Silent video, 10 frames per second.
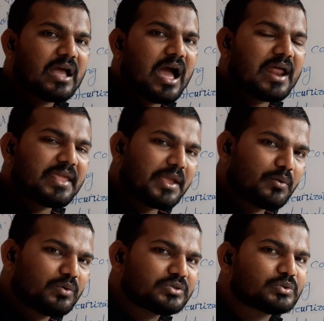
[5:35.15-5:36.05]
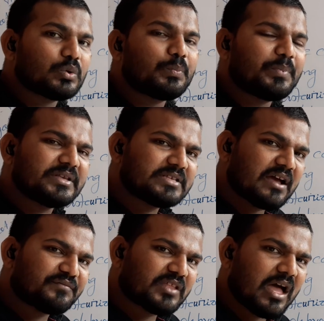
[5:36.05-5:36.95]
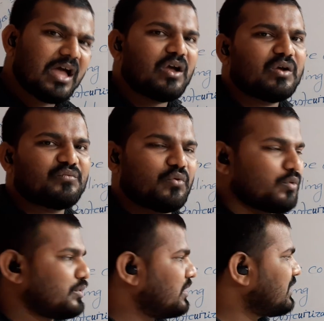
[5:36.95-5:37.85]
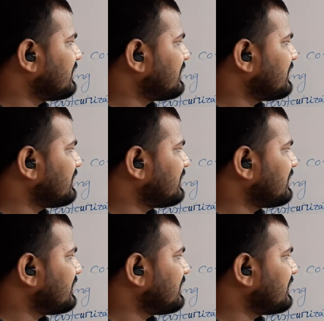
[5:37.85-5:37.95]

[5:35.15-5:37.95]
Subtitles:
are used to preserve the food.